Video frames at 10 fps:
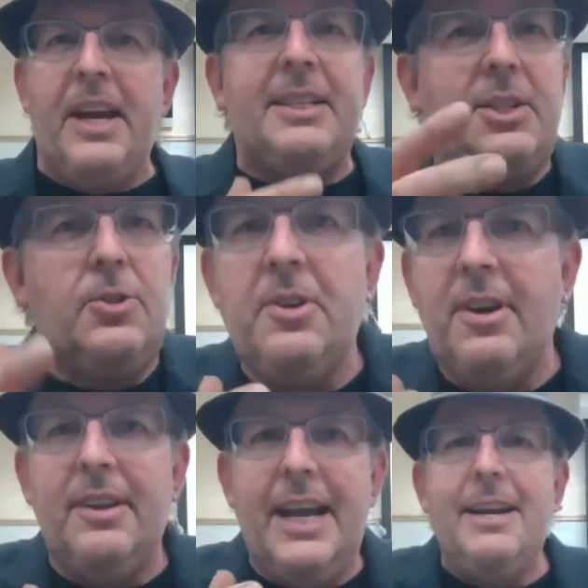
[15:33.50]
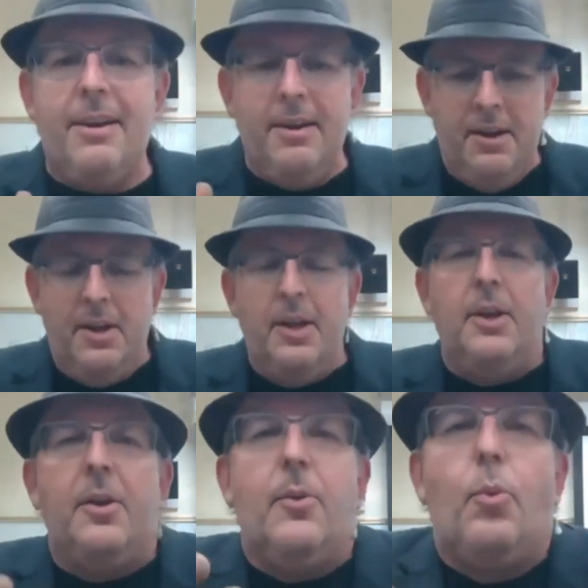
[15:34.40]
And sooner or later,
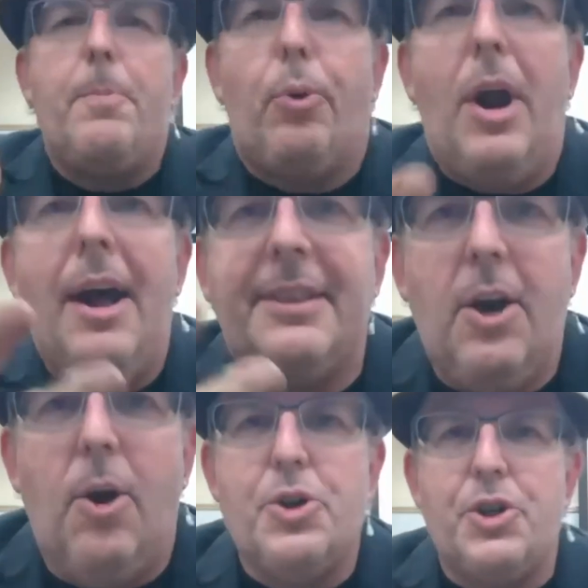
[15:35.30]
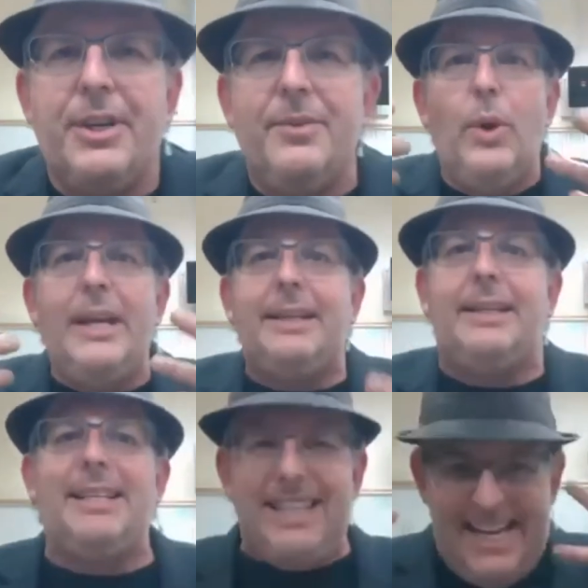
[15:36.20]
we brought the ocean
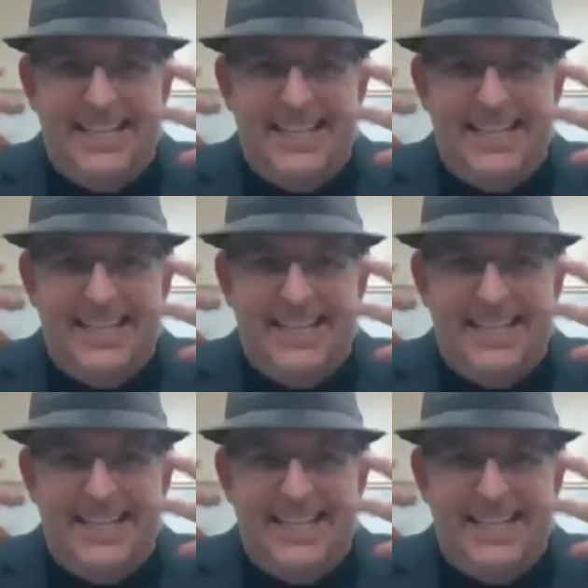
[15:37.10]
with us,